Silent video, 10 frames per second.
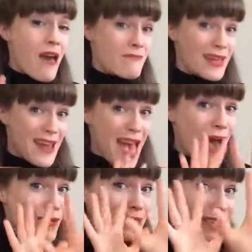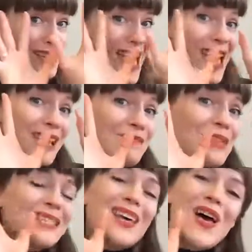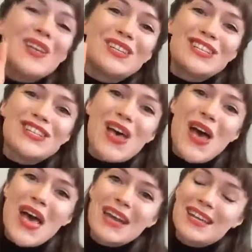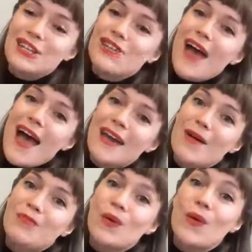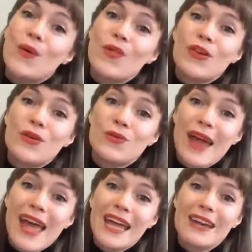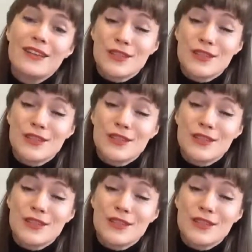But out came the sunshine and dried up all the rain.